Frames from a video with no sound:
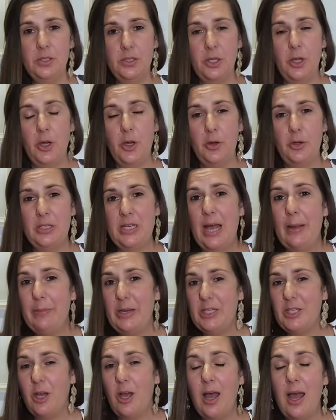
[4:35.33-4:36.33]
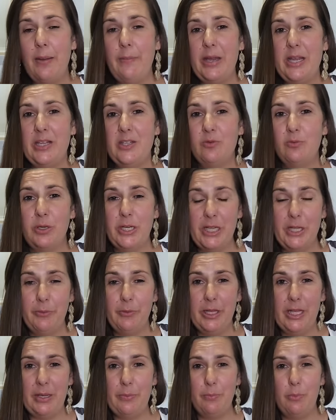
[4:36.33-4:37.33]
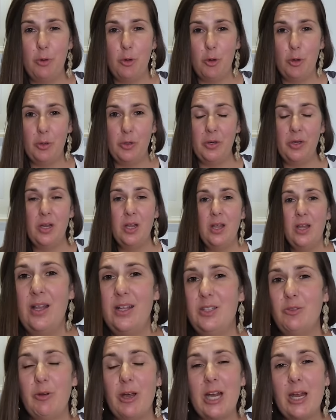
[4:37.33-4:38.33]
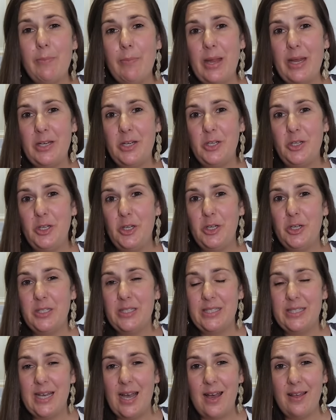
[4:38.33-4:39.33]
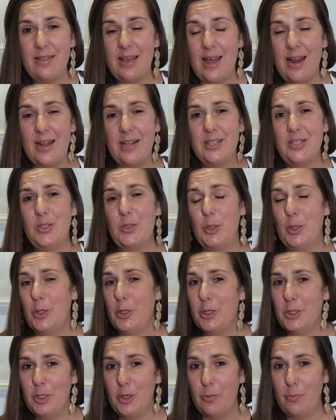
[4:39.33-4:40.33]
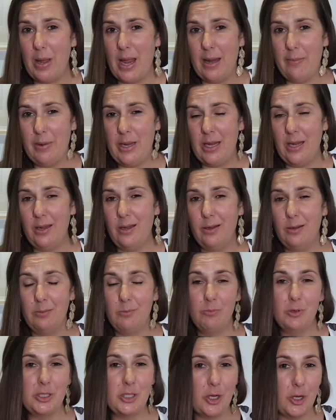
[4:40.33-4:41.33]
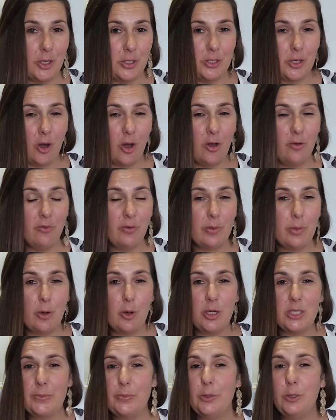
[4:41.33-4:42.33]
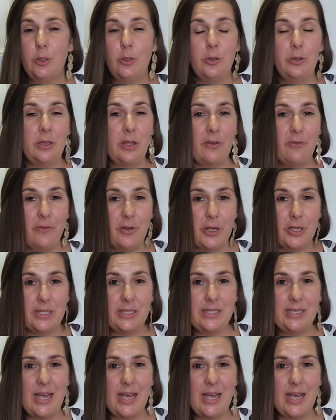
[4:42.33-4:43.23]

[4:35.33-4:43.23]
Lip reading: So tummy time is really, really important. It's recommended you can start that as soon as your baby returns home from the hospital on their first